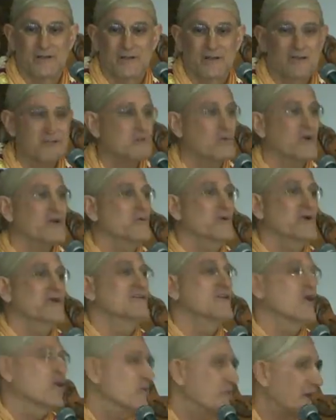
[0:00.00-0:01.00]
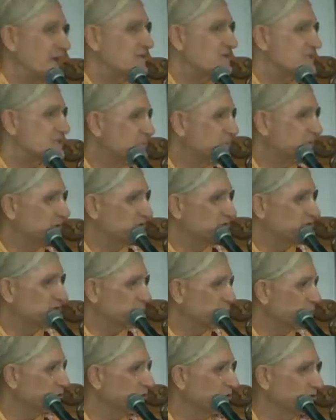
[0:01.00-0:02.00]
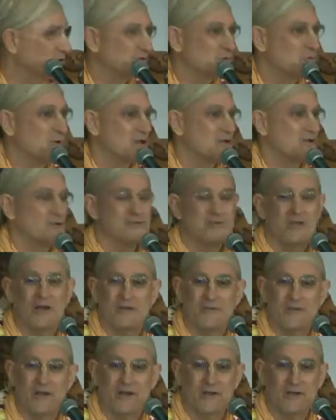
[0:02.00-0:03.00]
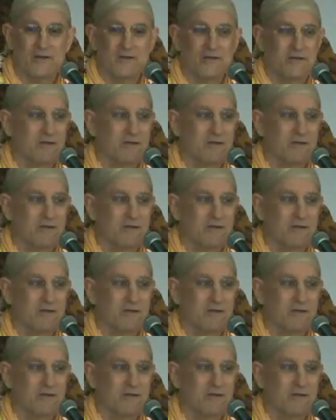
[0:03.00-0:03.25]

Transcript: Because what do we know about the spiritual world and what goes on there?